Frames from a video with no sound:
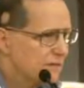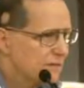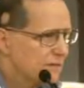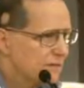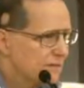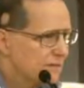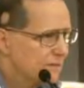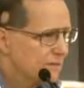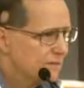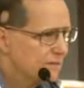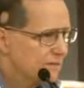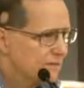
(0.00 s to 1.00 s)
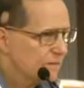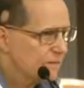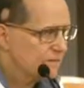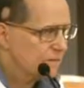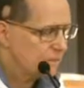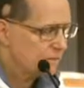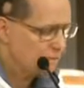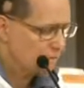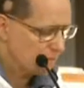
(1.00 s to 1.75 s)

[no speech]